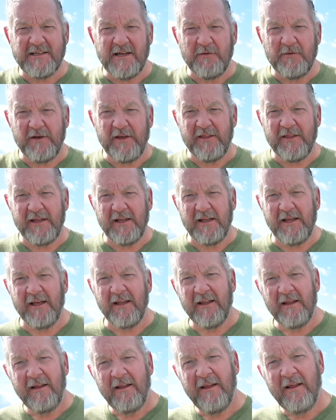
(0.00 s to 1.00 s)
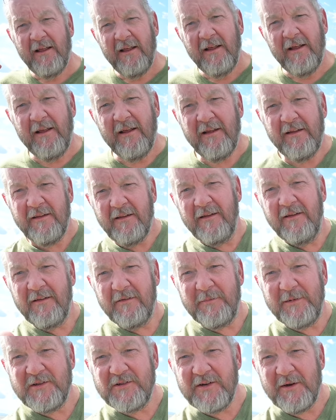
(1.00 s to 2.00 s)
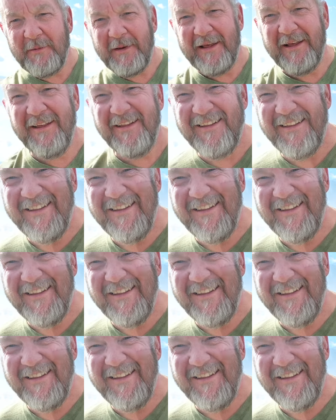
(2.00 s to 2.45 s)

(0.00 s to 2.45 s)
know what you think. Speak to you in a bit.